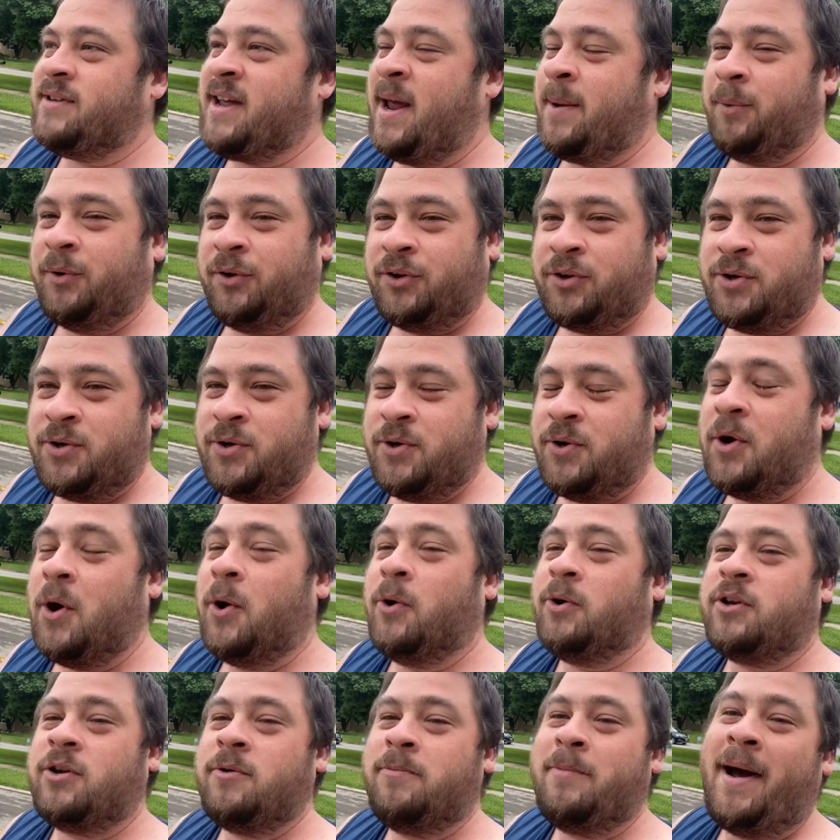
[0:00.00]
able to go
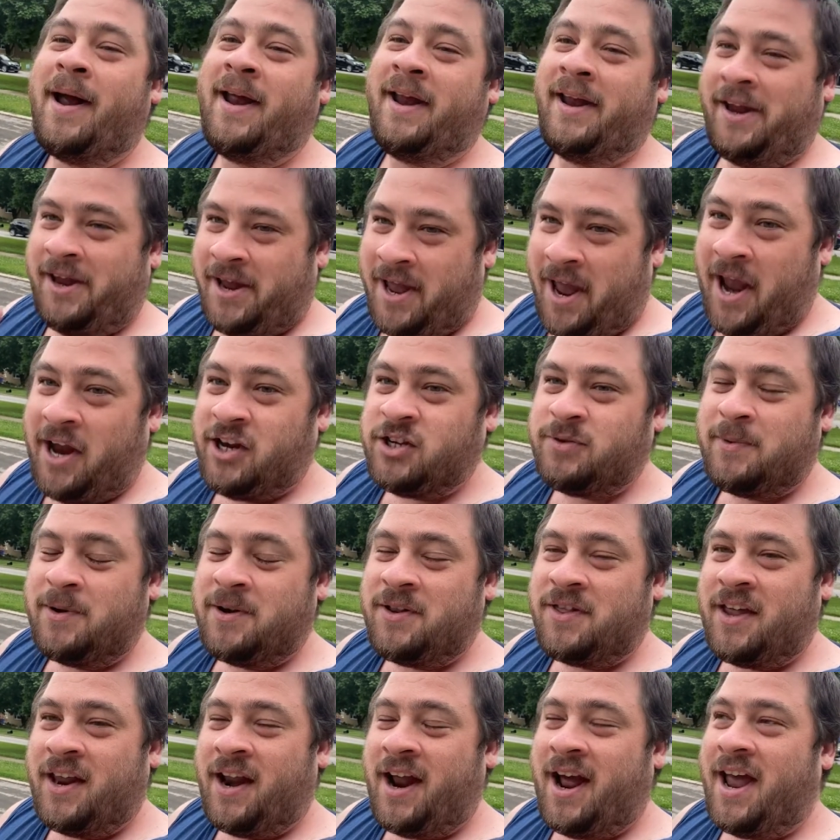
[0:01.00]
to my
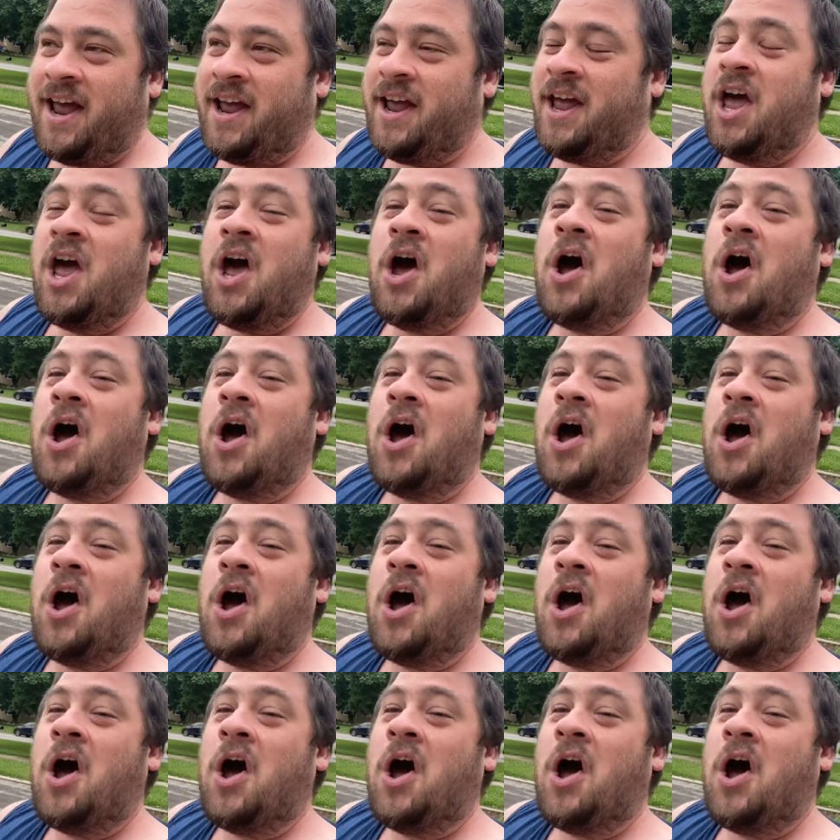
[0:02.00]
engagement that I